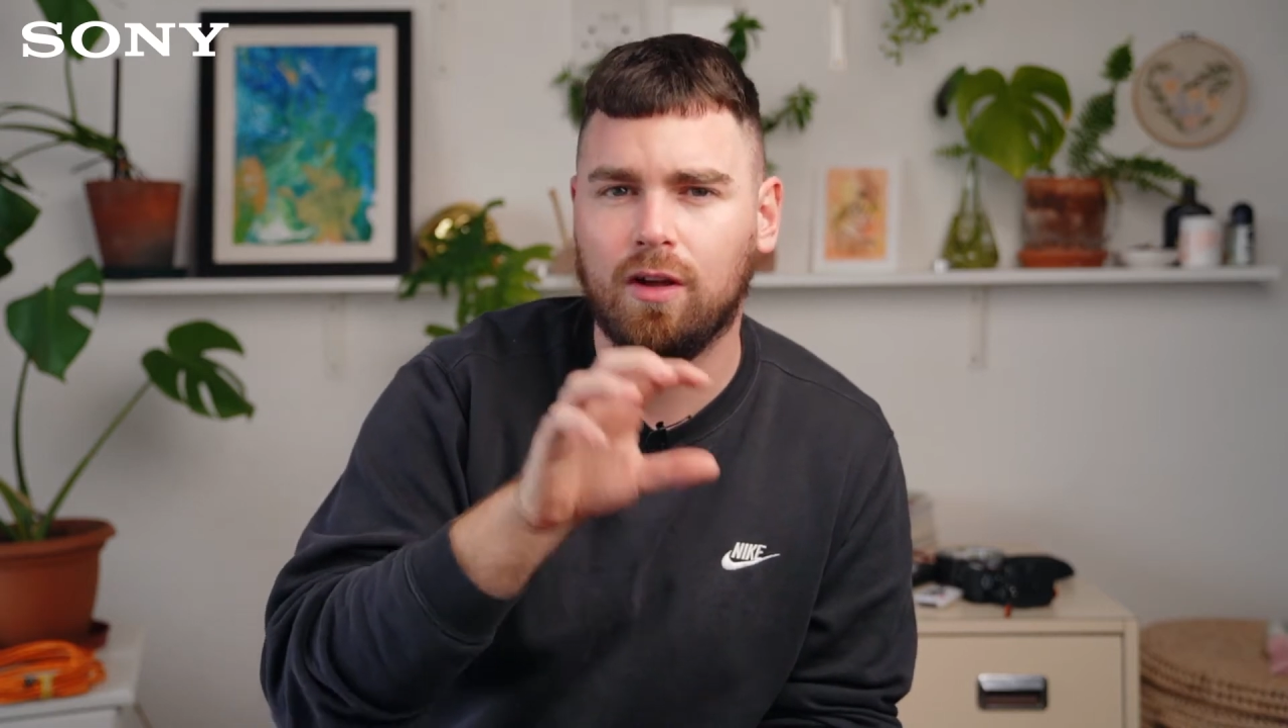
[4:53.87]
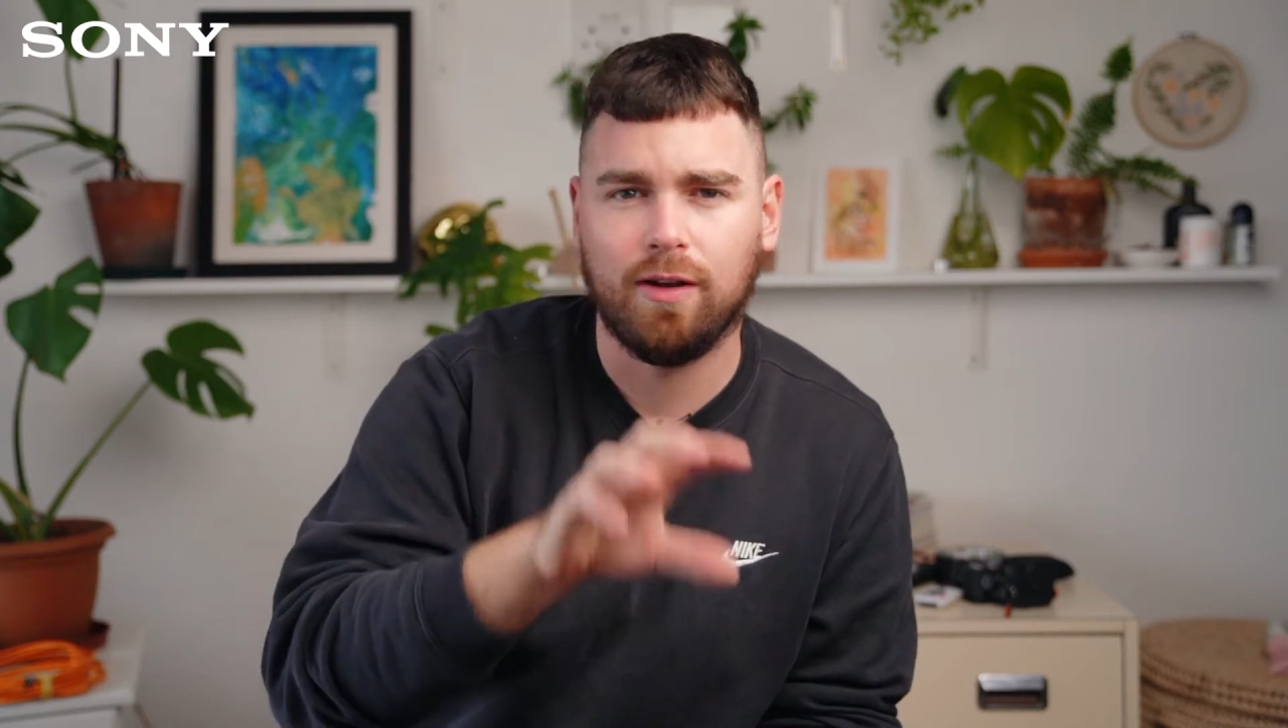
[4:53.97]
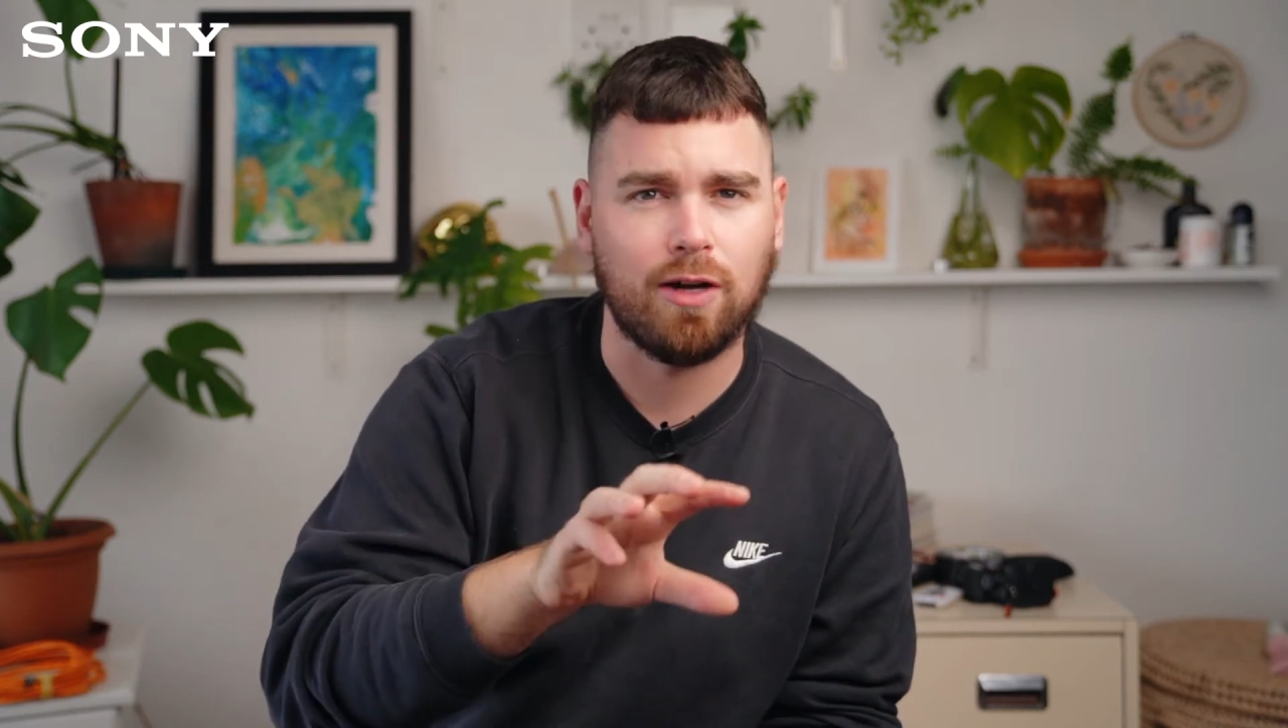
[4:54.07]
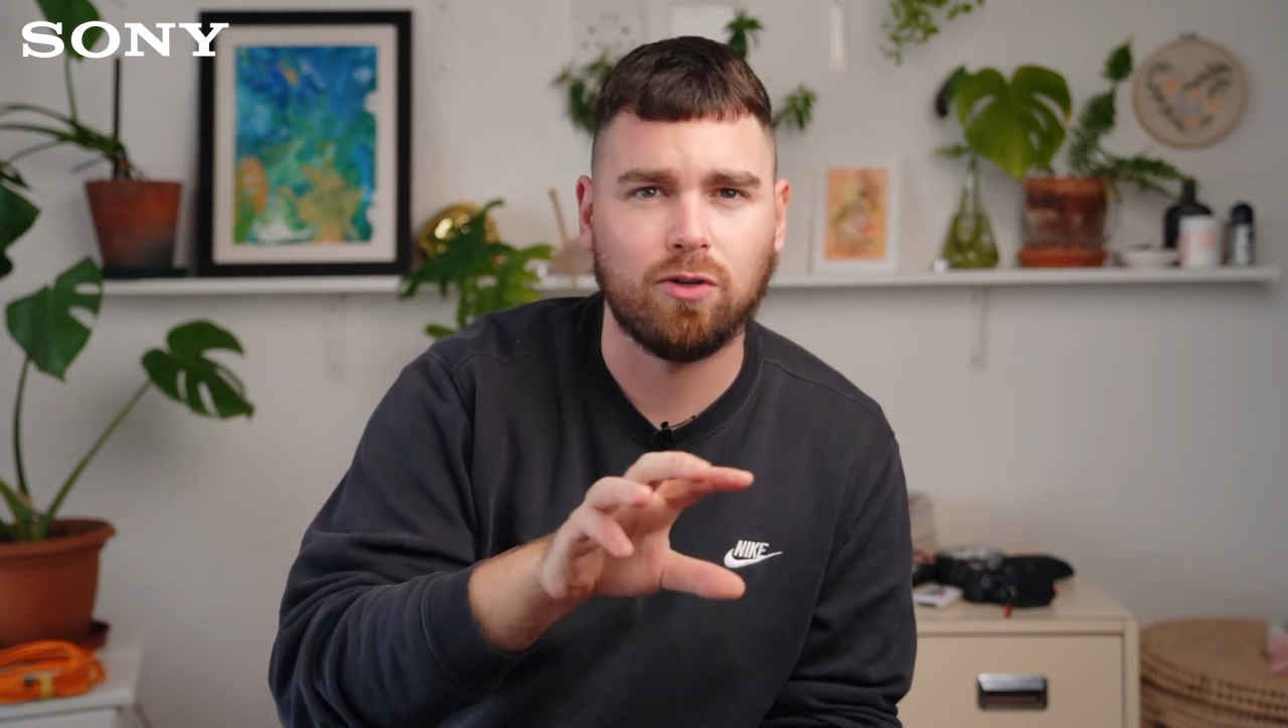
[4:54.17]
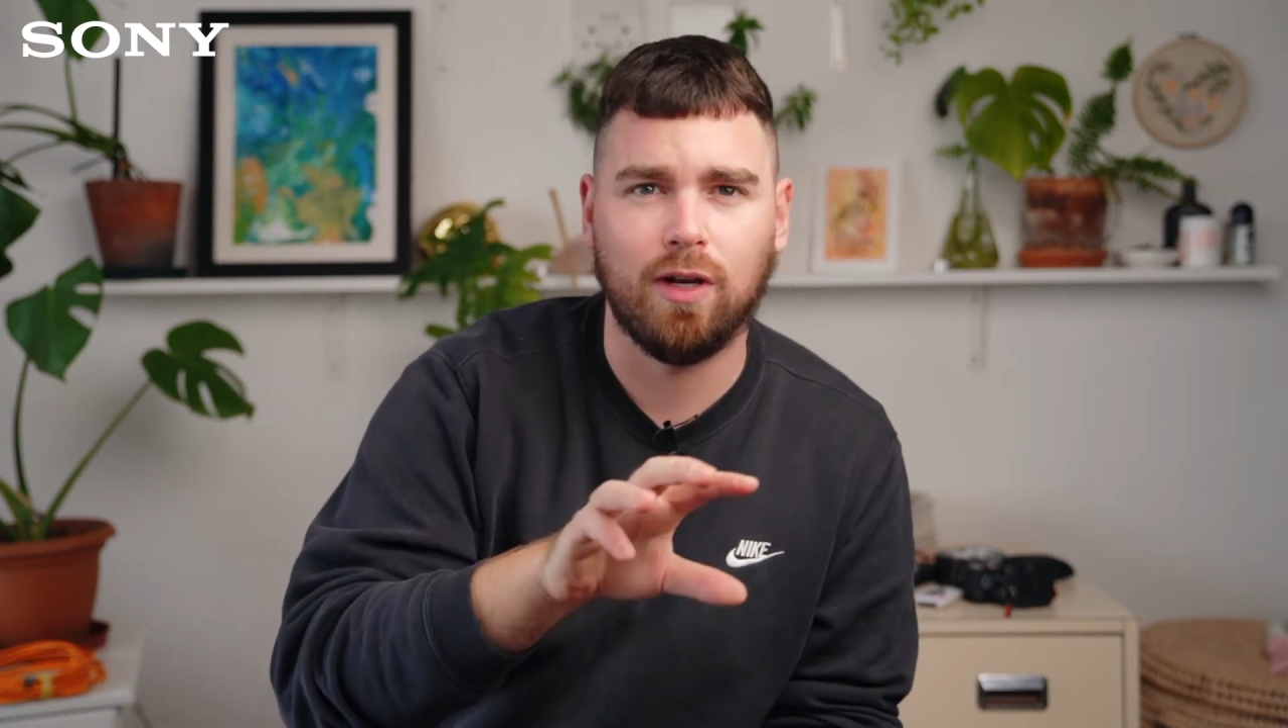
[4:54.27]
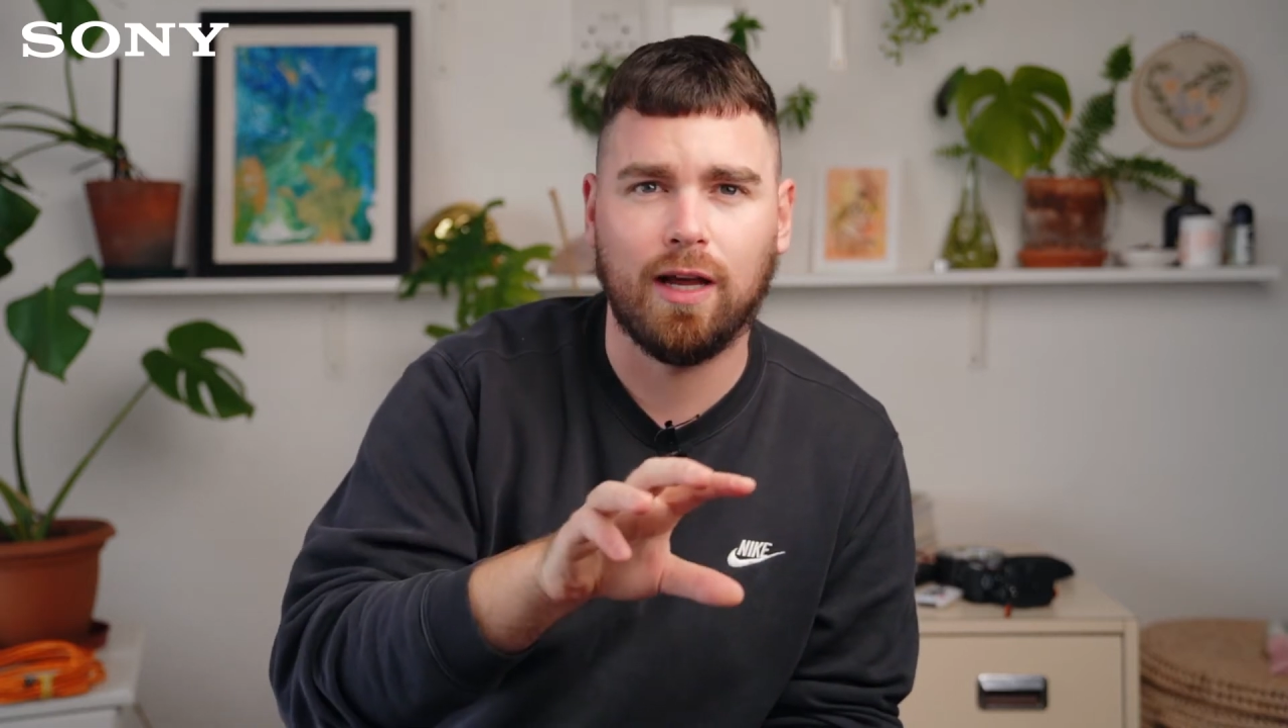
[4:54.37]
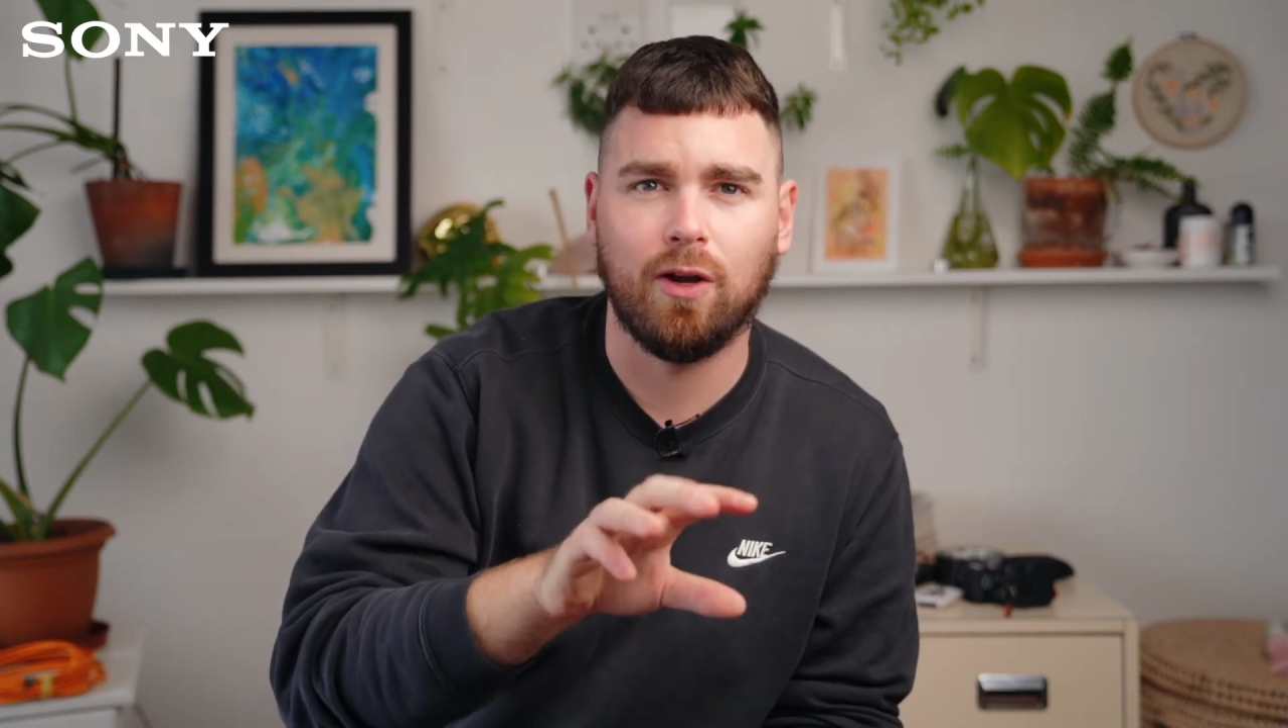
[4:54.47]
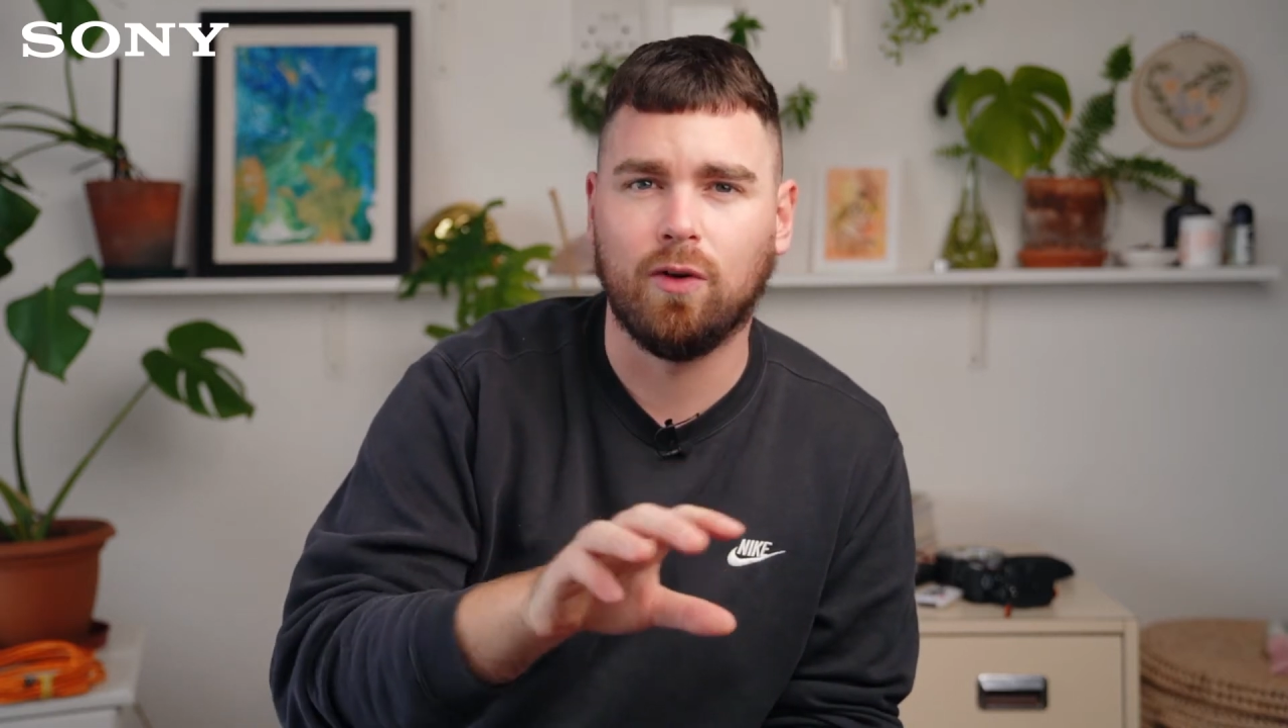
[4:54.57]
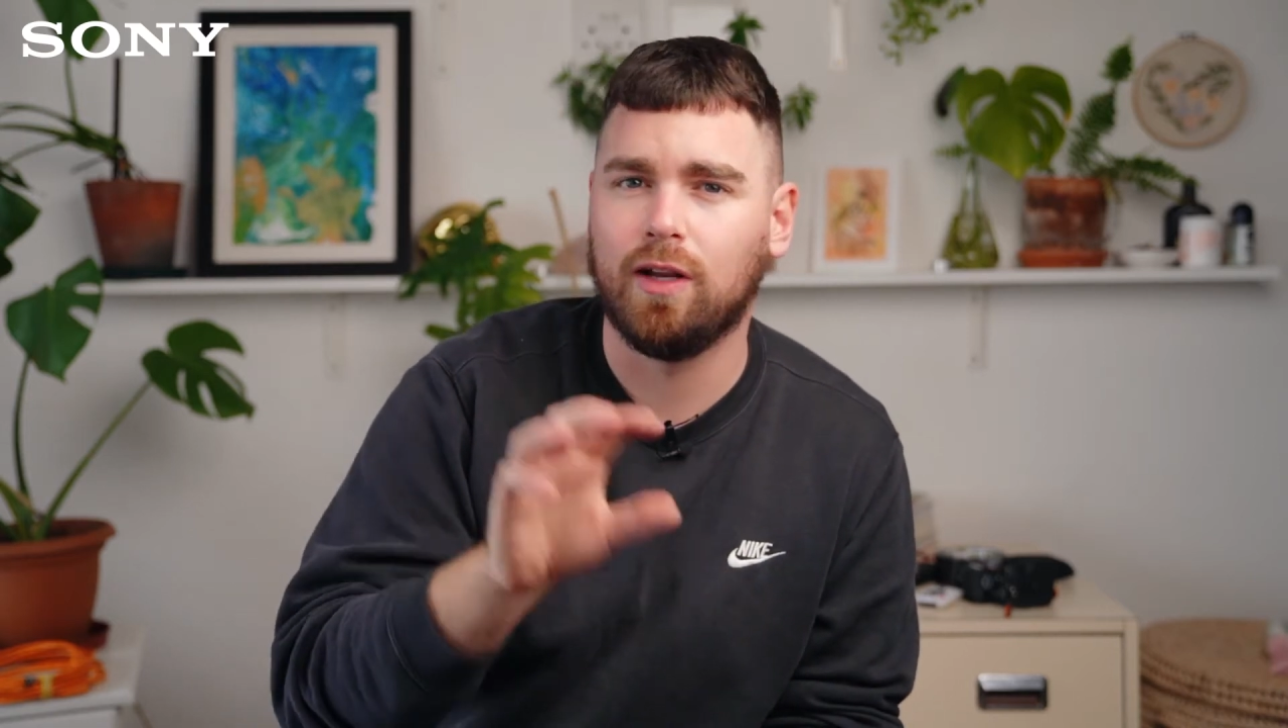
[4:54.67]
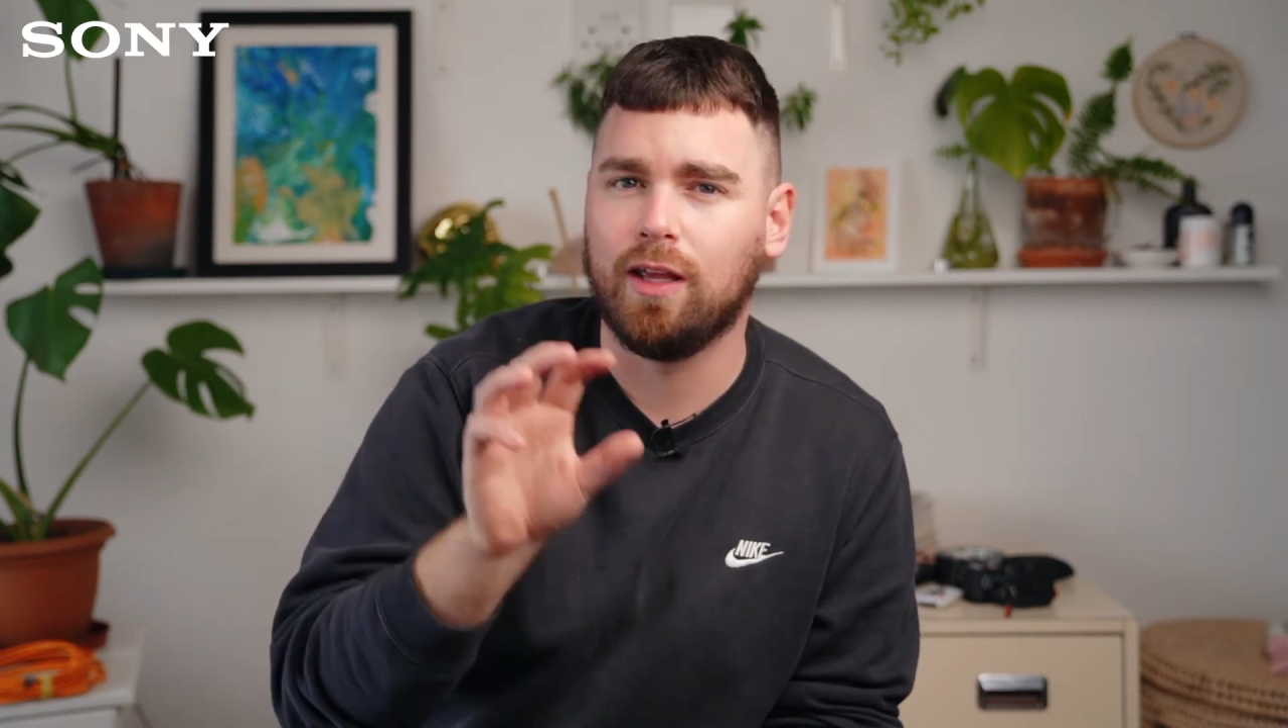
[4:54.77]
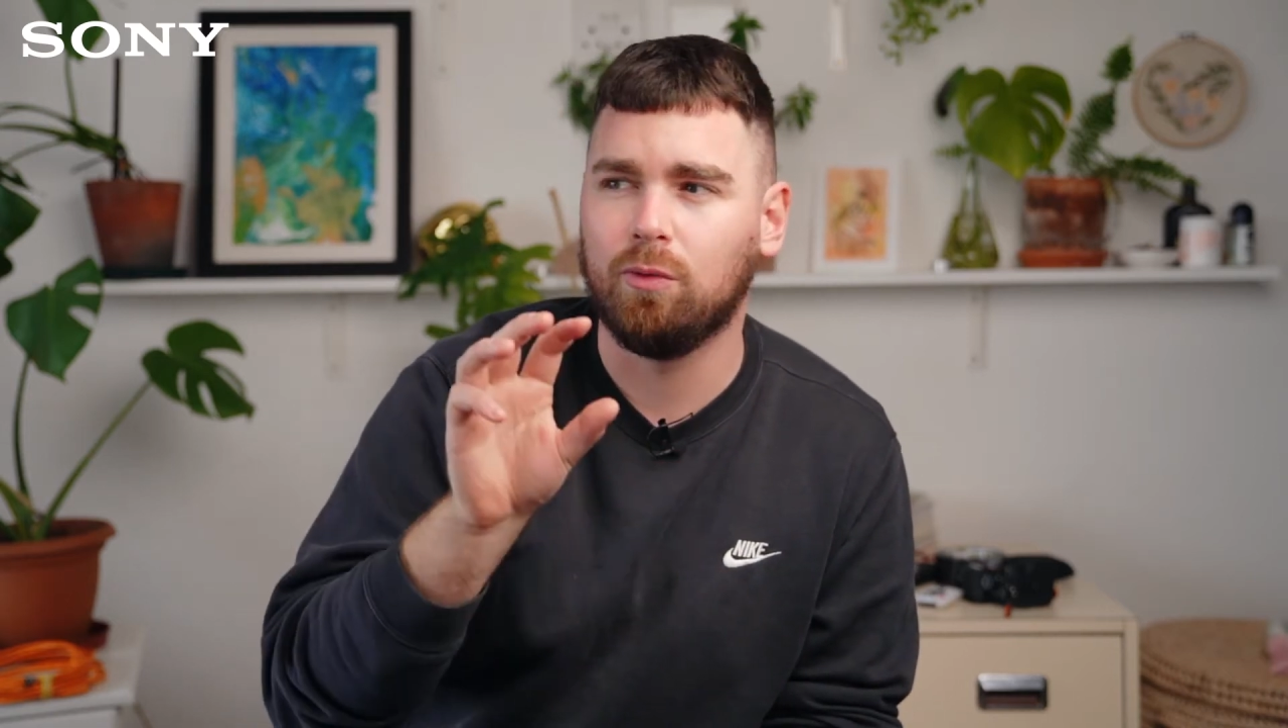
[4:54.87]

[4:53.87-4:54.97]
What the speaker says: natural light only.